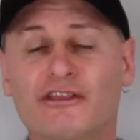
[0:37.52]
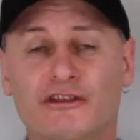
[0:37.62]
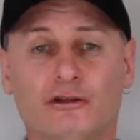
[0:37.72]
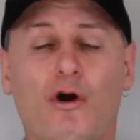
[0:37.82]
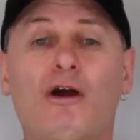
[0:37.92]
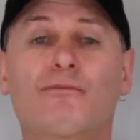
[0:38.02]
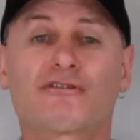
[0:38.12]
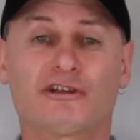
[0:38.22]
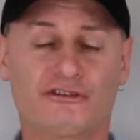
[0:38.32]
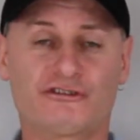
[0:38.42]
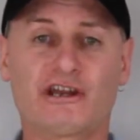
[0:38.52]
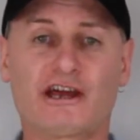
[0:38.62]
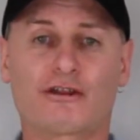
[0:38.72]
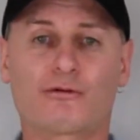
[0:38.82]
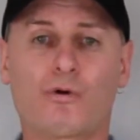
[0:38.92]
the lime's leaching
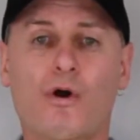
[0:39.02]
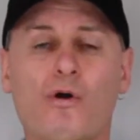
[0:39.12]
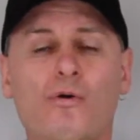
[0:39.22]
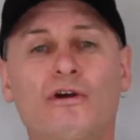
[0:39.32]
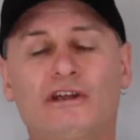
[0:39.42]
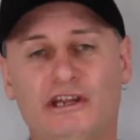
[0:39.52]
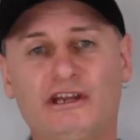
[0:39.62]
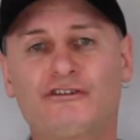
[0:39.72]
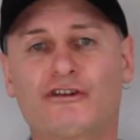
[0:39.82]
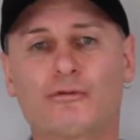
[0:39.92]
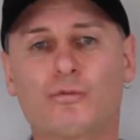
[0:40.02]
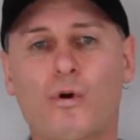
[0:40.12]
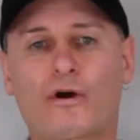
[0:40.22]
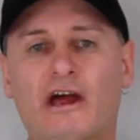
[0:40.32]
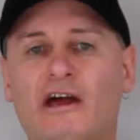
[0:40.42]
out of the wall into the
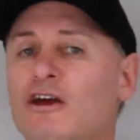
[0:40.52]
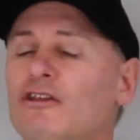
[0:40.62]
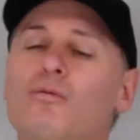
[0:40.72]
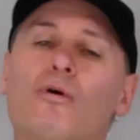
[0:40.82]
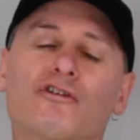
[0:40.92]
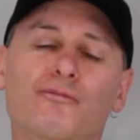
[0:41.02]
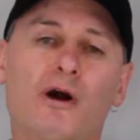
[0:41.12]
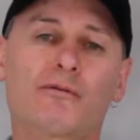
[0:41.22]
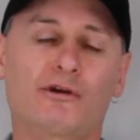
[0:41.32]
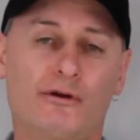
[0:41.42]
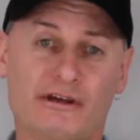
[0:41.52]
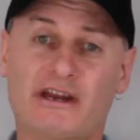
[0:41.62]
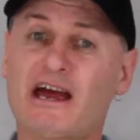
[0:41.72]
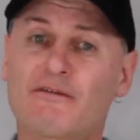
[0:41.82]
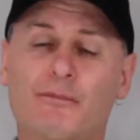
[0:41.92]
water. The water's probably already
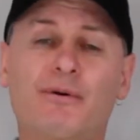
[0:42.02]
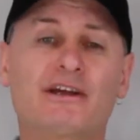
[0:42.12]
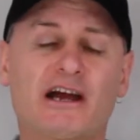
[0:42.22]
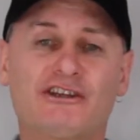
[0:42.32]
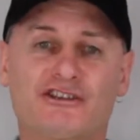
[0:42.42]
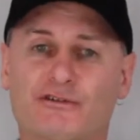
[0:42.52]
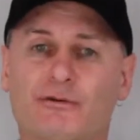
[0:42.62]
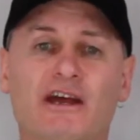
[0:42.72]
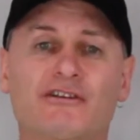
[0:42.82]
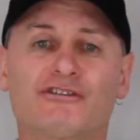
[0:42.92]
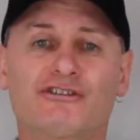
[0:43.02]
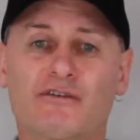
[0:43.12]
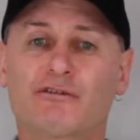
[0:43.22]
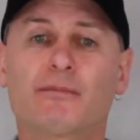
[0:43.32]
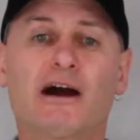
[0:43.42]
going to have a pH of around the
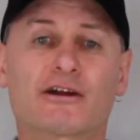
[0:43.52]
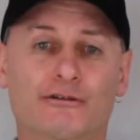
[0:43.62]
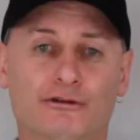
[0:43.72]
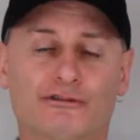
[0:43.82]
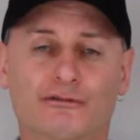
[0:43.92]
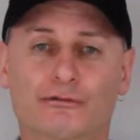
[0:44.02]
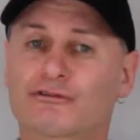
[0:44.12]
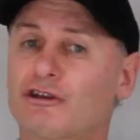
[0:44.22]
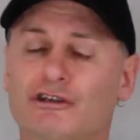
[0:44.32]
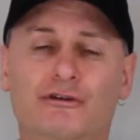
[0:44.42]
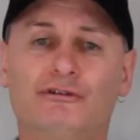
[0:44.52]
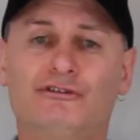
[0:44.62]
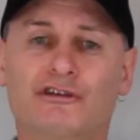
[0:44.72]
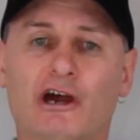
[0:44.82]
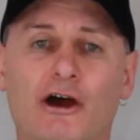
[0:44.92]
7 mark neutral, so you're
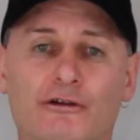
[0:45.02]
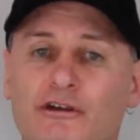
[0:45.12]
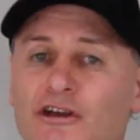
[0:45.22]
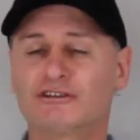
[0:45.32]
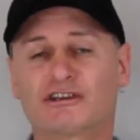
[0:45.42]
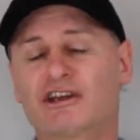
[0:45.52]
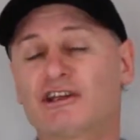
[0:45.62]
good to go get